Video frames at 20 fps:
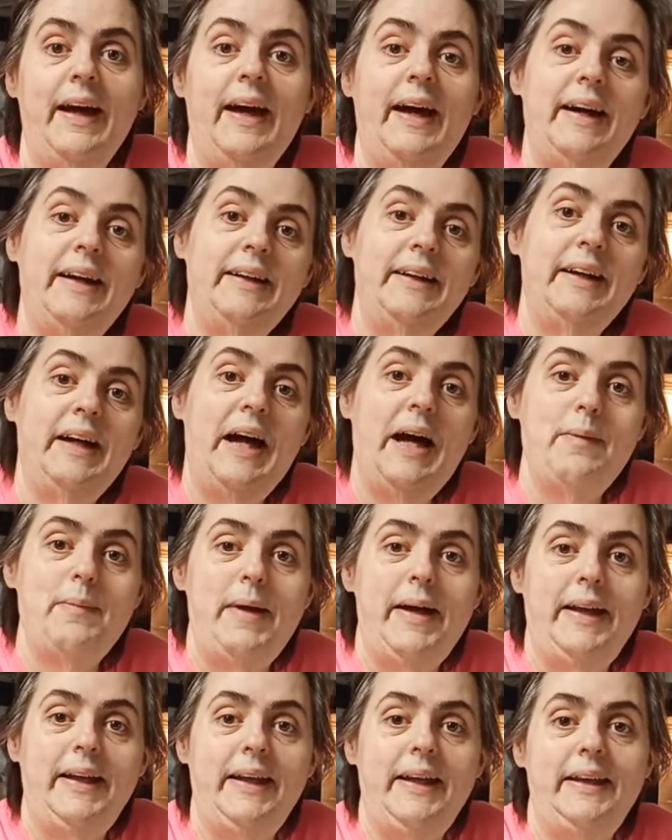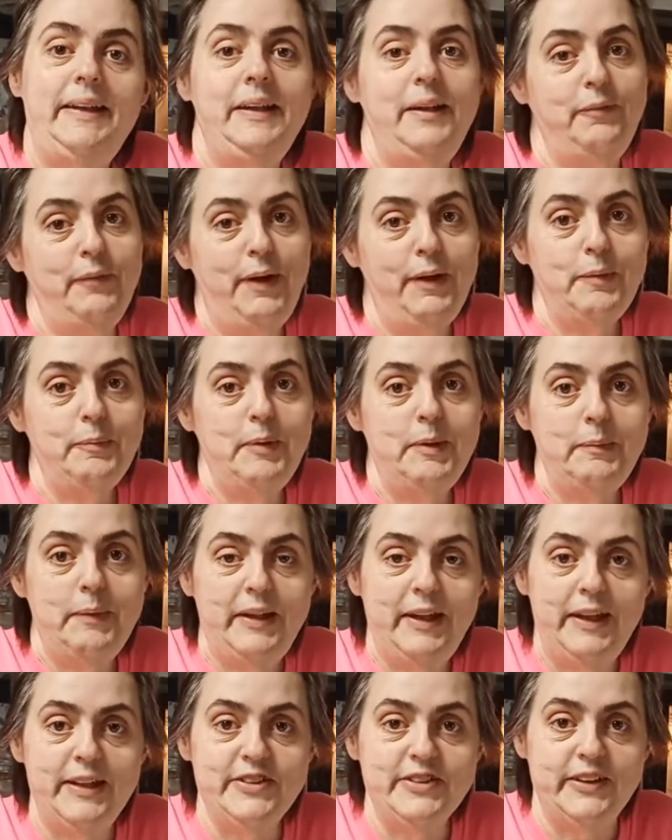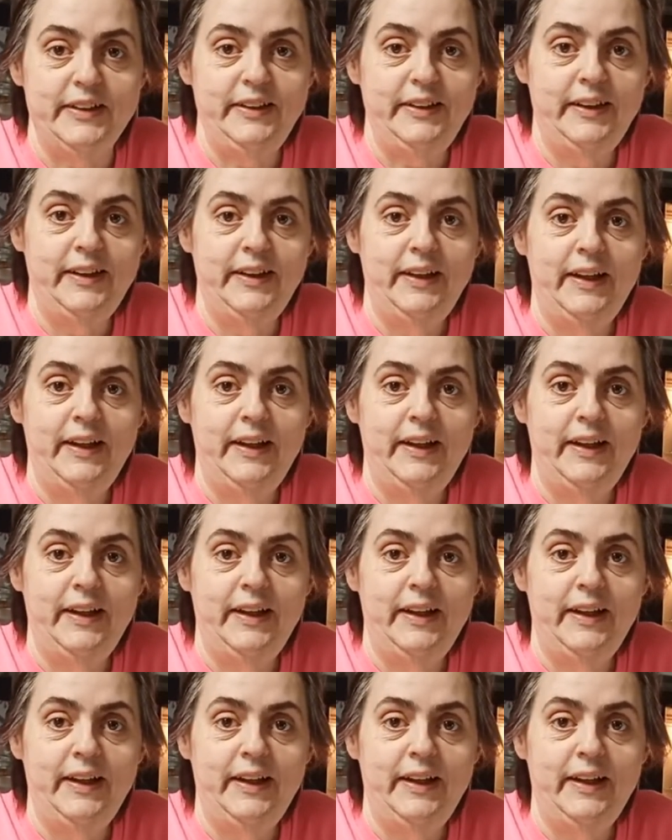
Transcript: Hi, I'm Alyne, welcome to my kitchen.